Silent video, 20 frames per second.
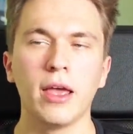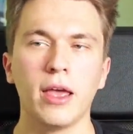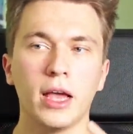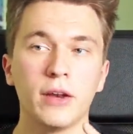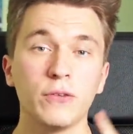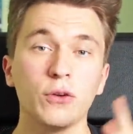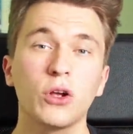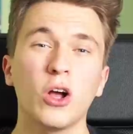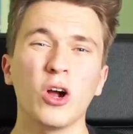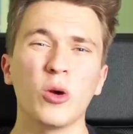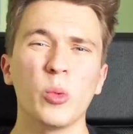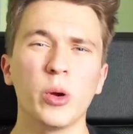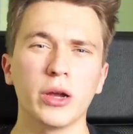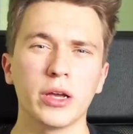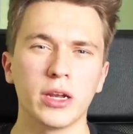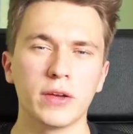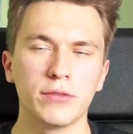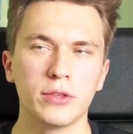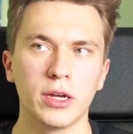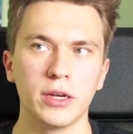And for
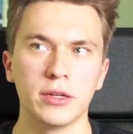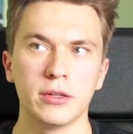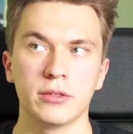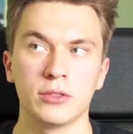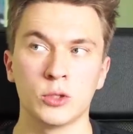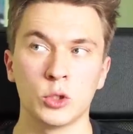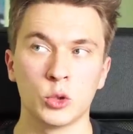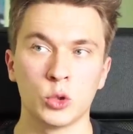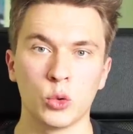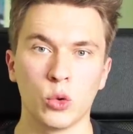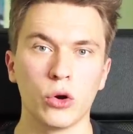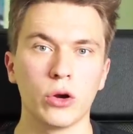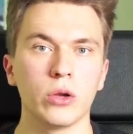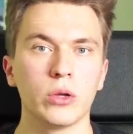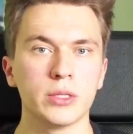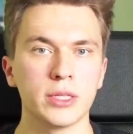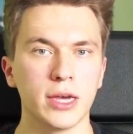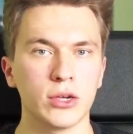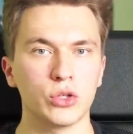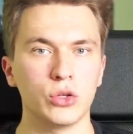CardMarket, I've done
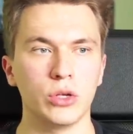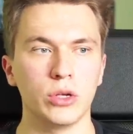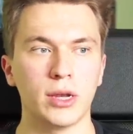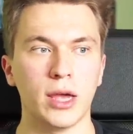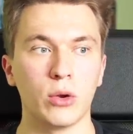tutorials actually on